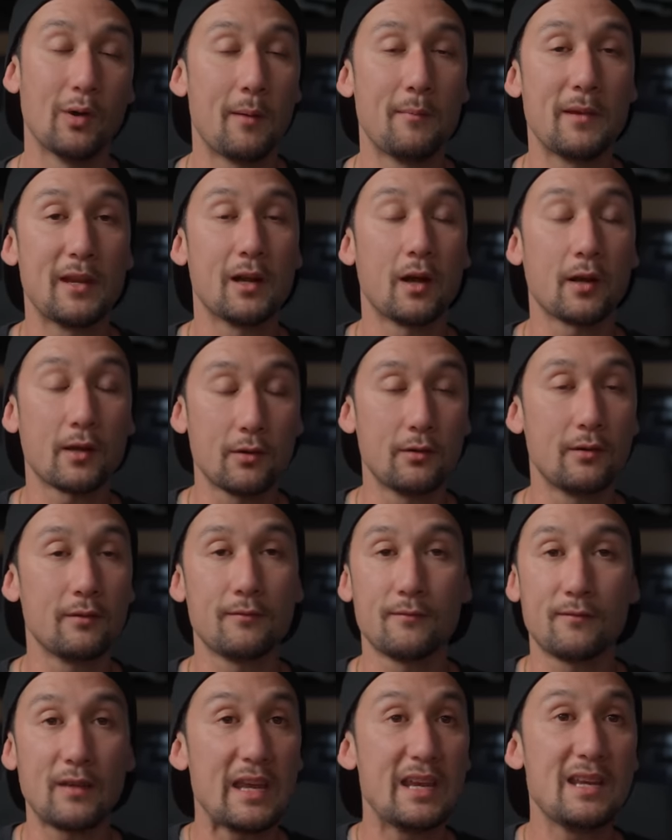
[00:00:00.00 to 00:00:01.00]
I mean, I could
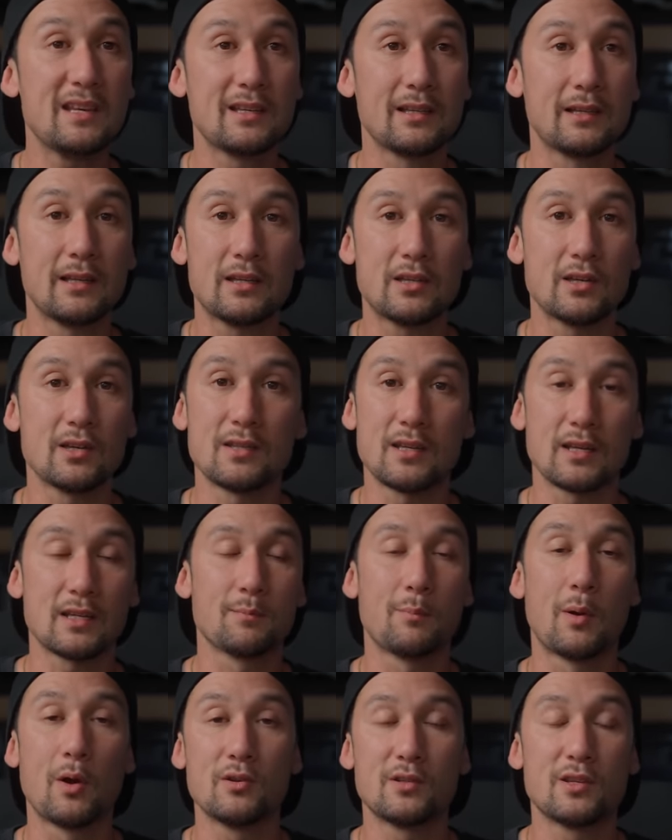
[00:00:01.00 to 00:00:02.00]
easily just
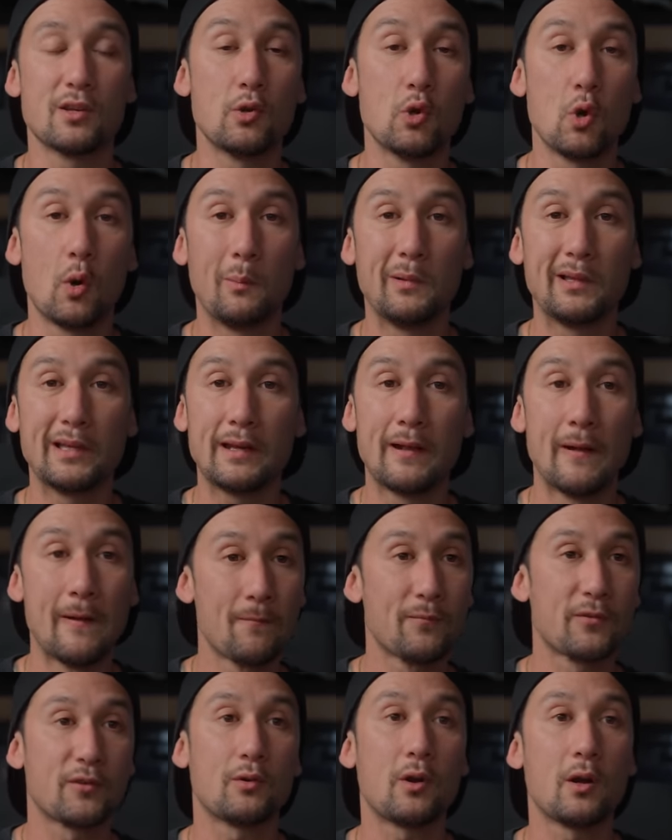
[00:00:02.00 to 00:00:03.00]
exposed it normally,
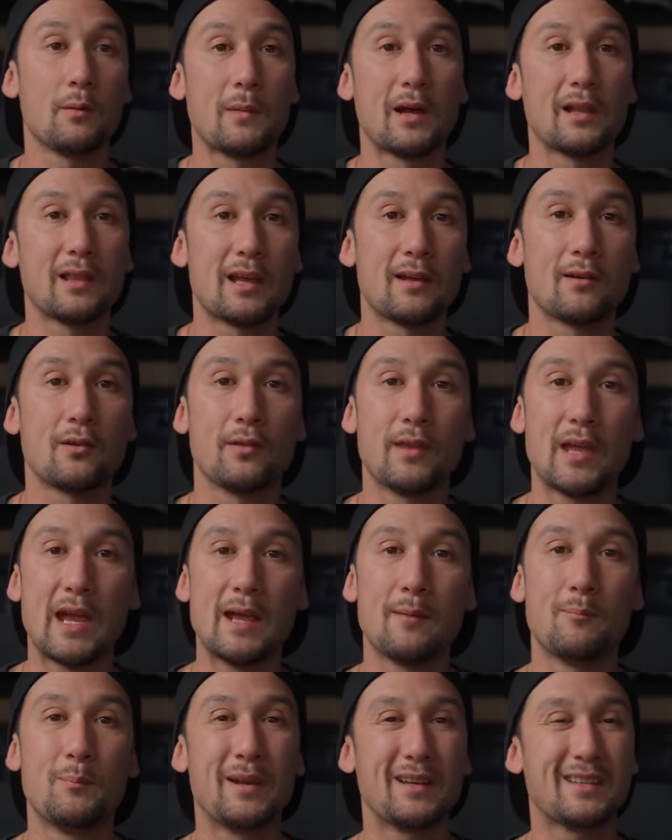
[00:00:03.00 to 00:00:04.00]
thrown my LUT on
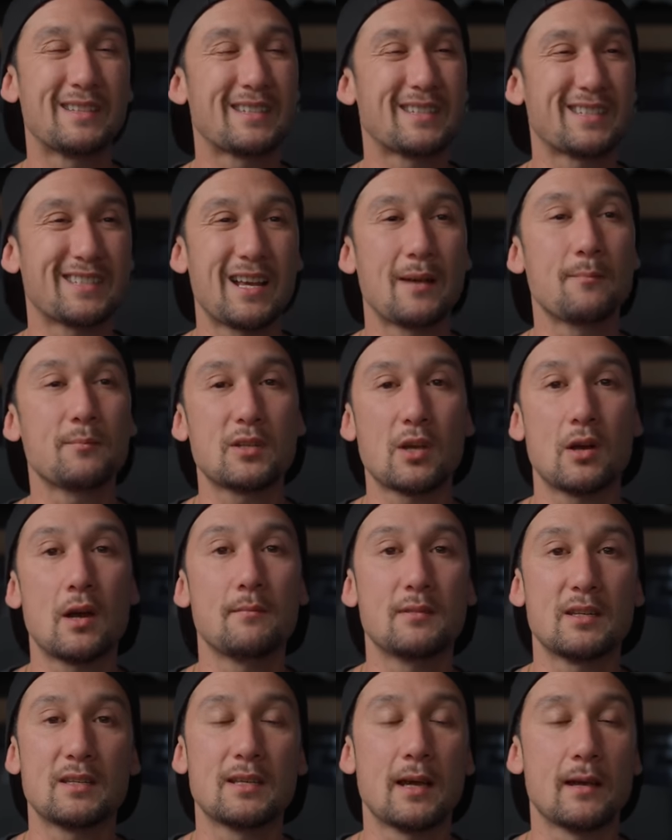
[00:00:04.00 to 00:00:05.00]
there, but
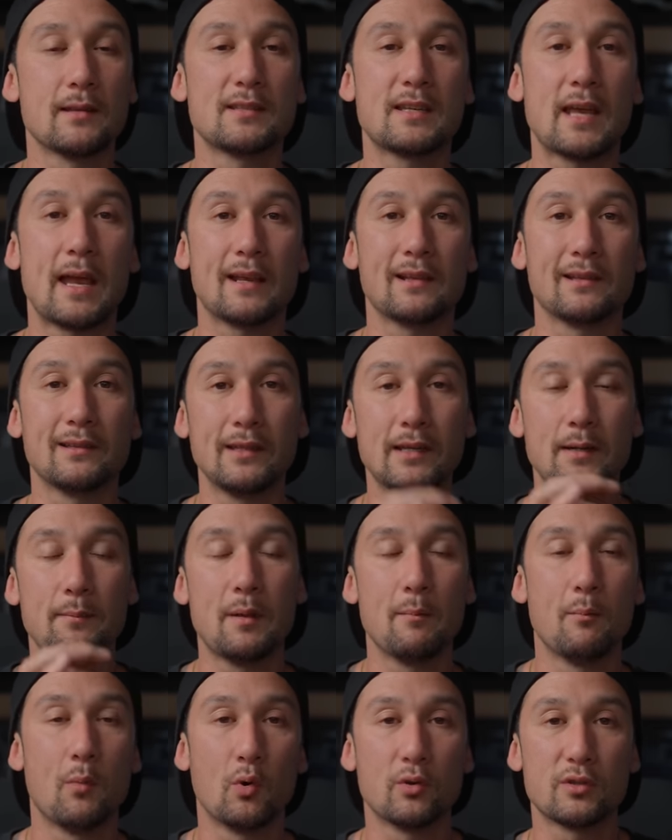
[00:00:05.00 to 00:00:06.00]
sometimes it does take a little
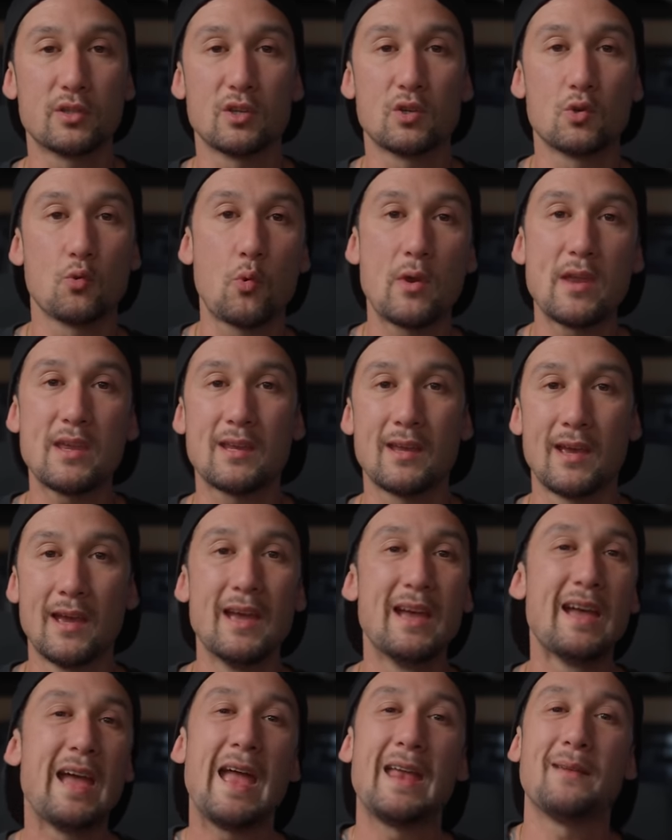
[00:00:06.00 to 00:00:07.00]
bit more to tweak
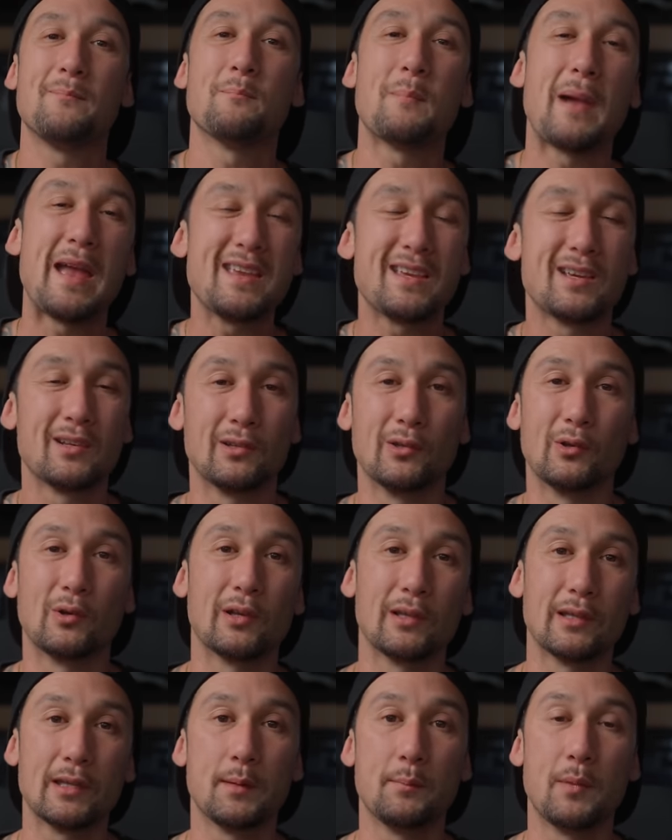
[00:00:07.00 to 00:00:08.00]
and make it look
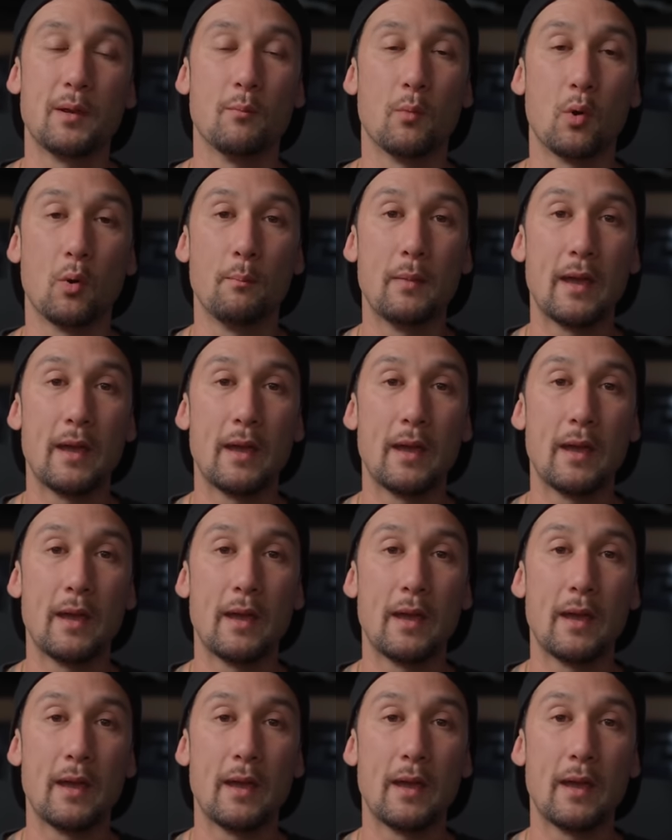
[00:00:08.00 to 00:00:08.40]
a little bit more